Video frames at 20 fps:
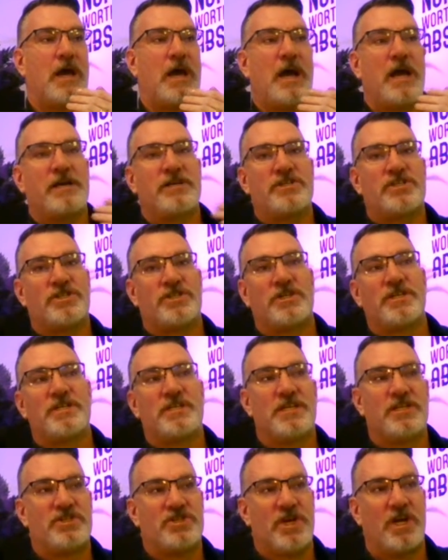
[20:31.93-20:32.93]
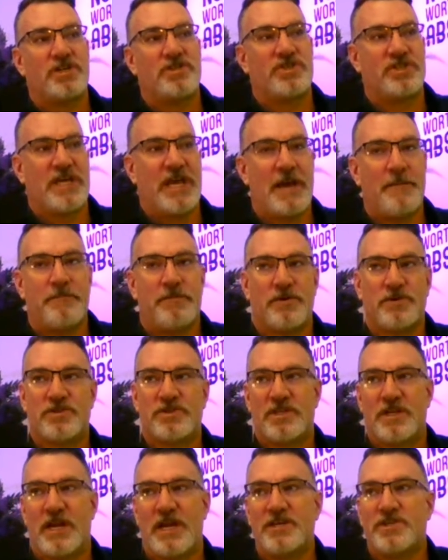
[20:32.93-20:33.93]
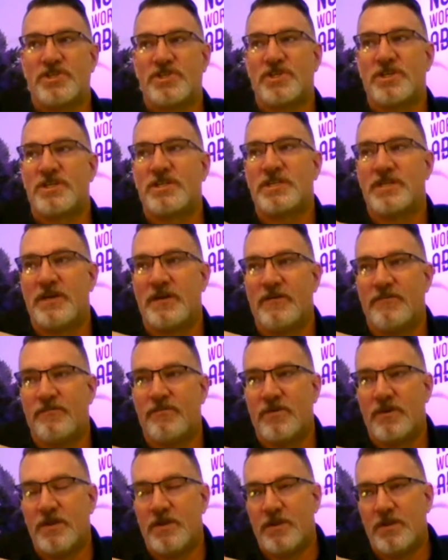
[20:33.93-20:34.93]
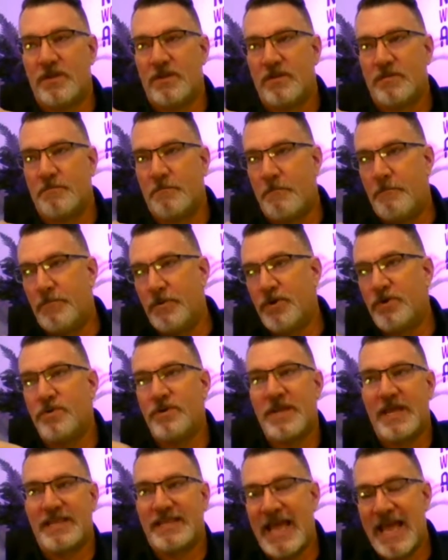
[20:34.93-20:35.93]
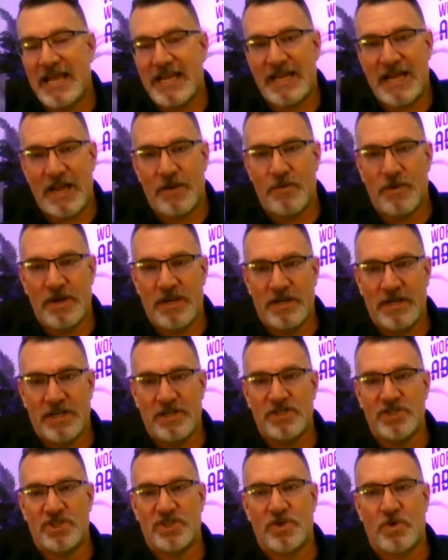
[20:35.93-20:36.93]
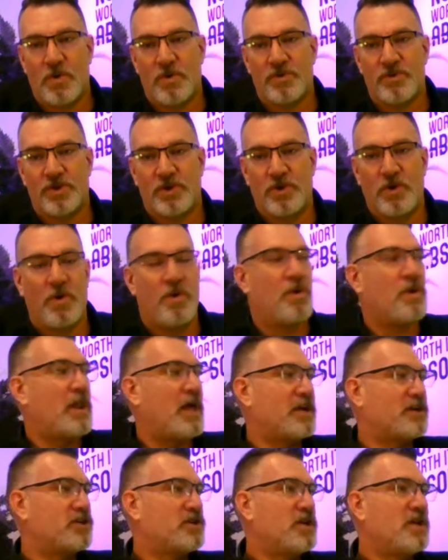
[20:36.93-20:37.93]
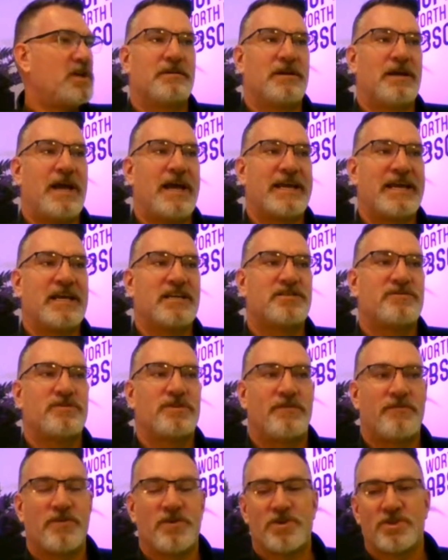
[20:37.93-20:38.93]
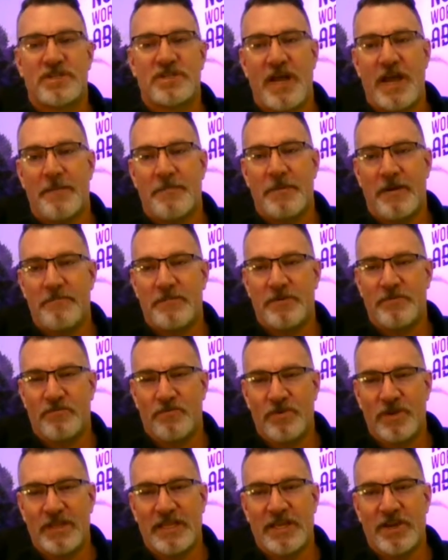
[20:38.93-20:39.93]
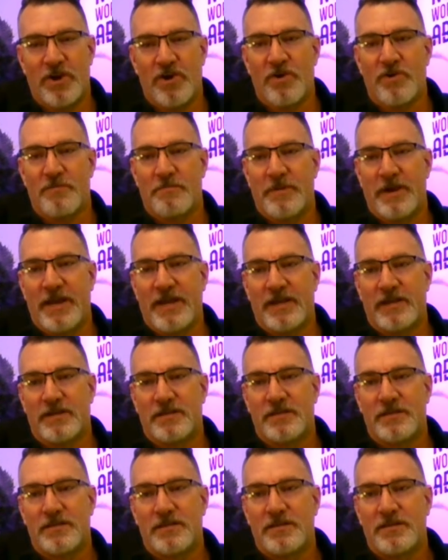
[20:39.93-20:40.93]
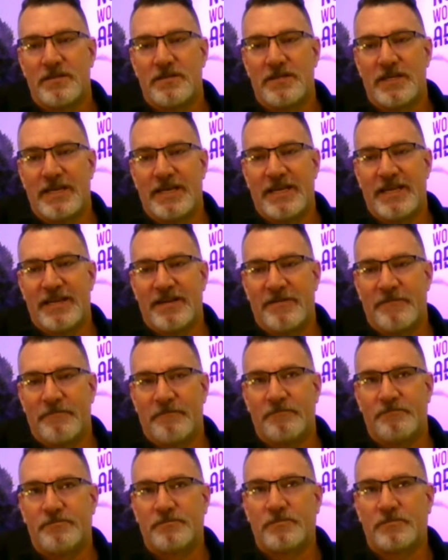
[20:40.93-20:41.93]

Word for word: I shouldn't have judged that person. I shouldn't have booed at that guy when he didn't score the goal. I, I guess for the first time, I've been really hurt by it. And